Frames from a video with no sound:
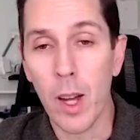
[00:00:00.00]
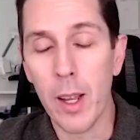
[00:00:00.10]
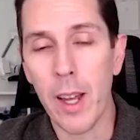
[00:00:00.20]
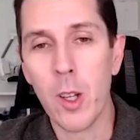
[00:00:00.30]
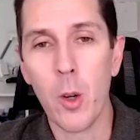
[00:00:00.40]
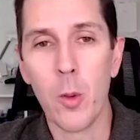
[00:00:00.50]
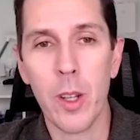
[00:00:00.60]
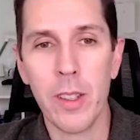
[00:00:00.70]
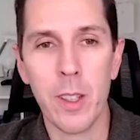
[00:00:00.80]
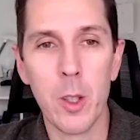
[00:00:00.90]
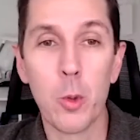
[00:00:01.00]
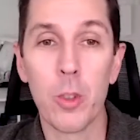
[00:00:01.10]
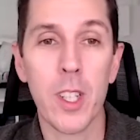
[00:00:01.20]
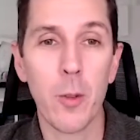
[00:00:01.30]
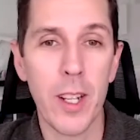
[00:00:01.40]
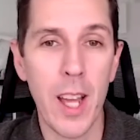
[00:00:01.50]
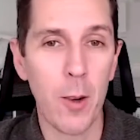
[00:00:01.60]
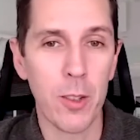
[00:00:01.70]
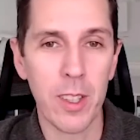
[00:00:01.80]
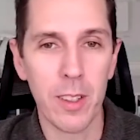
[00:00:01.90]
I, I, know in the news we're seeing right now,
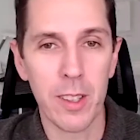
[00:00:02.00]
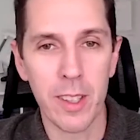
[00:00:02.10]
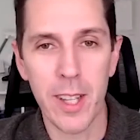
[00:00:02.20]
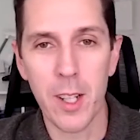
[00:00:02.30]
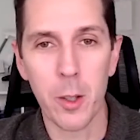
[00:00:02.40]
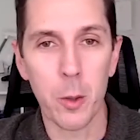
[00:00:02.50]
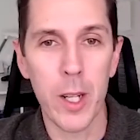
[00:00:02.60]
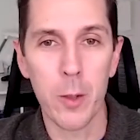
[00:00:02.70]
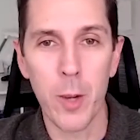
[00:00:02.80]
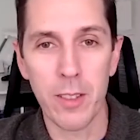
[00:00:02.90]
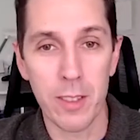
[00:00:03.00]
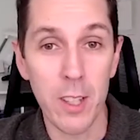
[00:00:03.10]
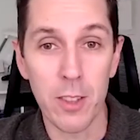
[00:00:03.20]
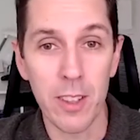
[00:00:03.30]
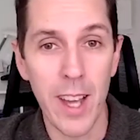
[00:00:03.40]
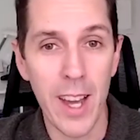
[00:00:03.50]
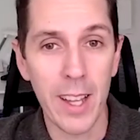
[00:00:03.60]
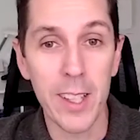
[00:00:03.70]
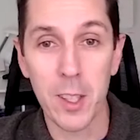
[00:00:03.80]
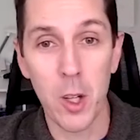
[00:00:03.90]
we're seeing the title the Great Resignation a lot. I
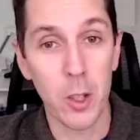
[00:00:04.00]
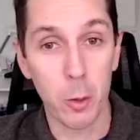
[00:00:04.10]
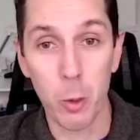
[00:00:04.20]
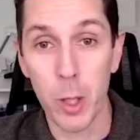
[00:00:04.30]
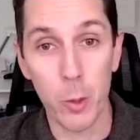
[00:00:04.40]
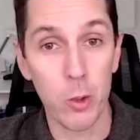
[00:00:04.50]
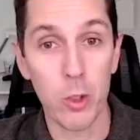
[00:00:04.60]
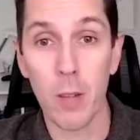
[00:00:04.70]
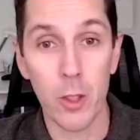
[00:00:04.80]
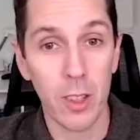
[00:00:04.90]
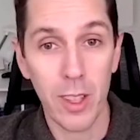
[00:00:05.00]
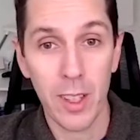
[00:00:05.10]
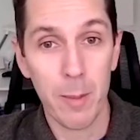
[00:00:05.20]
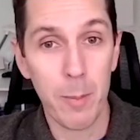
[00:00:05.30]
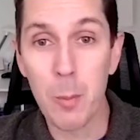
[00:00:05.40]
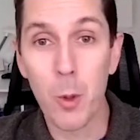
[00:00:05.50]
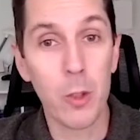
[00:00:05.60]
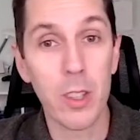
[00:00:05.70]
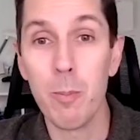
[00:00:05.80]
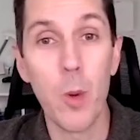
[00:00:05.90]
like to call it the Great Reshuffle. People are
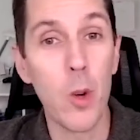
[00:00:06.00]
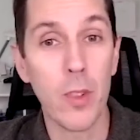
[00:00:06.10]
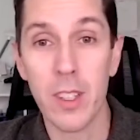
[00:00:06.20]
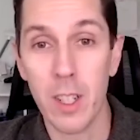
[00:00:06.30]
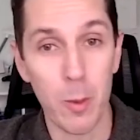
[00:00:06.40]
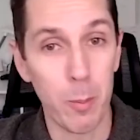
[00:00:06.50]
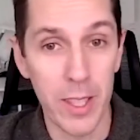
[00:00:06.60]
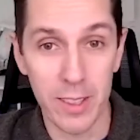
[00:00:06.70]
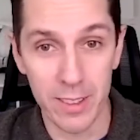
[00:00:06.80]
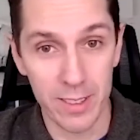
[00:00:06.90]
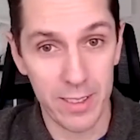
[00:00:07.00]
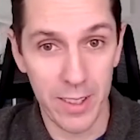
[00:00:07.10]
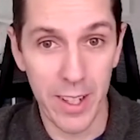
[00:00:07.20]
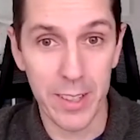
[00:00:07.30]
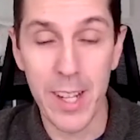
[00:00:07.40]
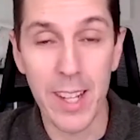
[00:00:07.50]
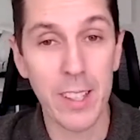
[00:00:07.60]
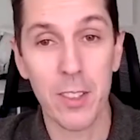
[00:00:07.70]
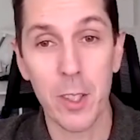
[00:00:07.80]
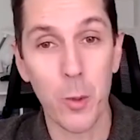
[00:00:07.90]
just moving to different places. All right. They're not
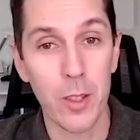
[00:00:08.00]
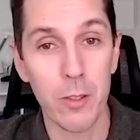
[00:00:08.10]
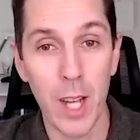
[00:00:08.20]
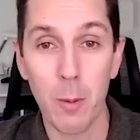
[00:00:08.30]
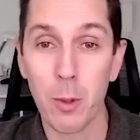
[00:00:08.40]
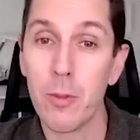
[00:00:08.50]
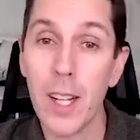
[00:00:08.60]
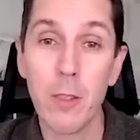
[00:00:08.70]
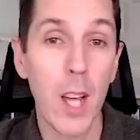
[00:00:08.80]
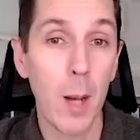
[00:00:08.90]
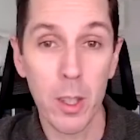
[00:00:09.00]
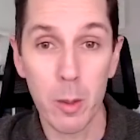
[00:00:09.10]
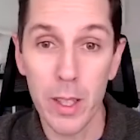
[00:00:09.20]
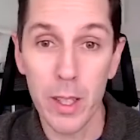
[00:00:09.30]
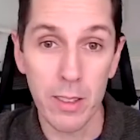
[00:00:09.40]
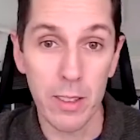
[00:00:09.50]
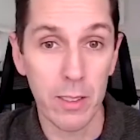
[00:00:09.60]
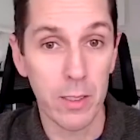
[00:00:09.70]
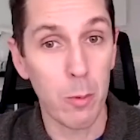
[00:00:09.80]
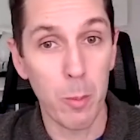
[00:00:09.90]
necessarily quitting jobs, they're finding jobs other places,
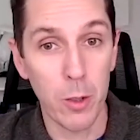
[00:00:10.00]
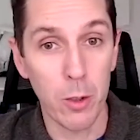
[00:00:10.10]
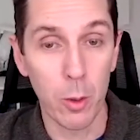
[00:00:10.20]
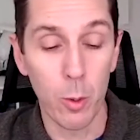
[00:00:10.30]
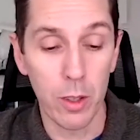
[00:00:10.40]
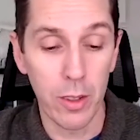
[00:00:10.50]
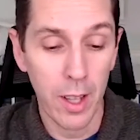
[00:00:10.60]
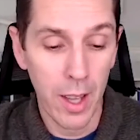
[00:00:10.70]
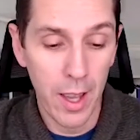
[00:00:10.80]
different parts of the world.